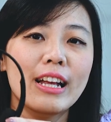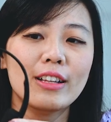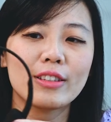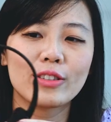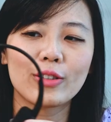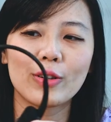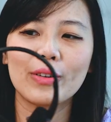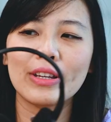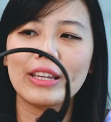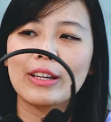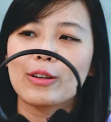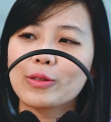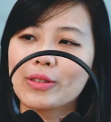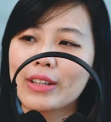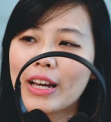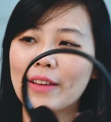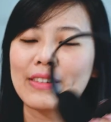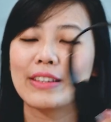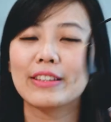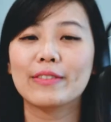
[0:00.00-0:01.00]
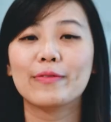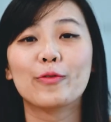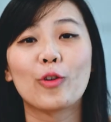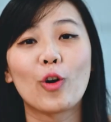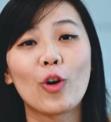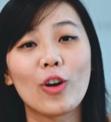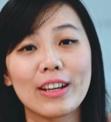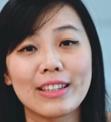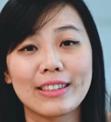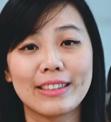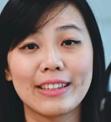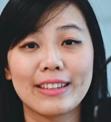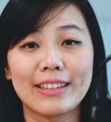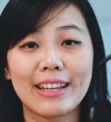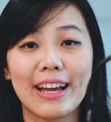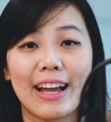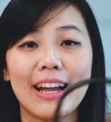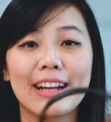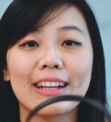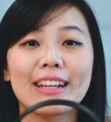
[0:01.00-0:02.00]
So it also has this voice
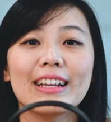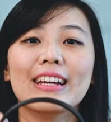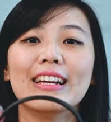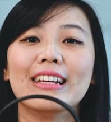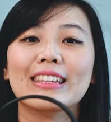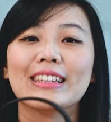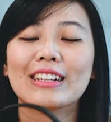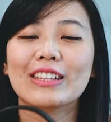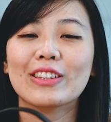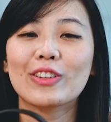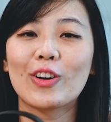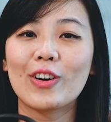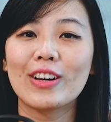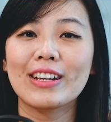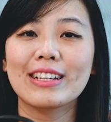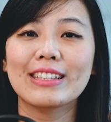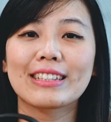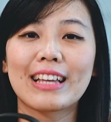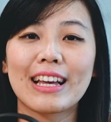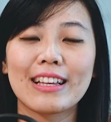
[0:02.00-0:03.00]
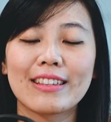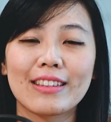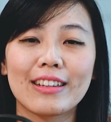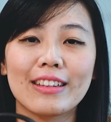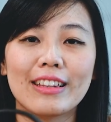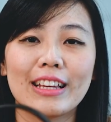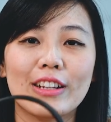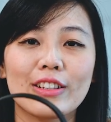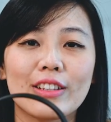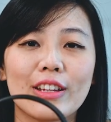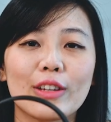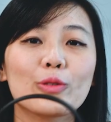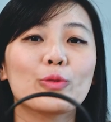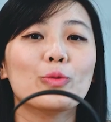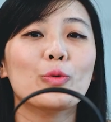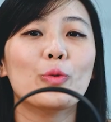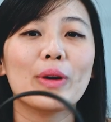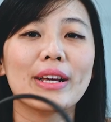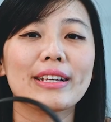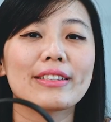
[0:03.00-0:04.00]
detect, the noise cancellation, the
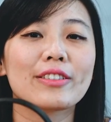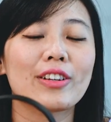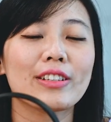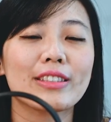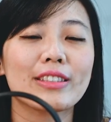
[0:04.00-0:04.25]
two-way noise